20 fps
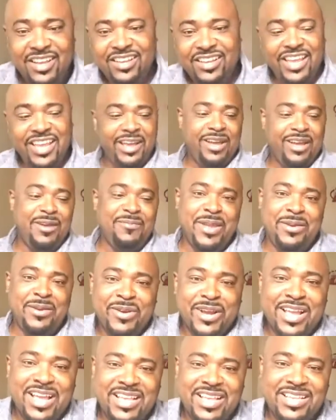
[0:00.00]
Yeah, I mean
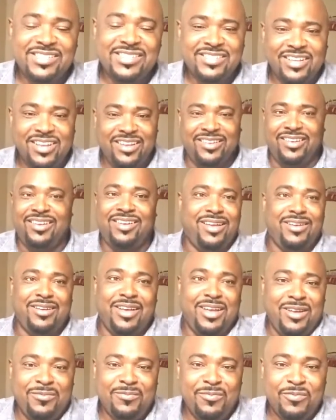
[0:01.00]
because
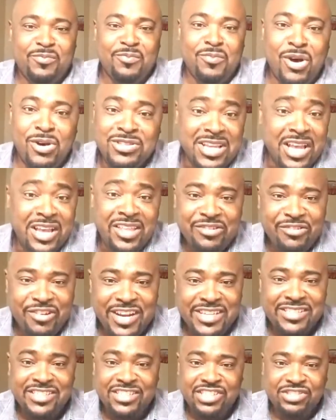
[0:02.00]
um, most other
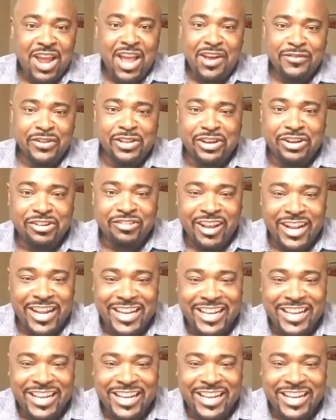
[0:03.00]
races travel already.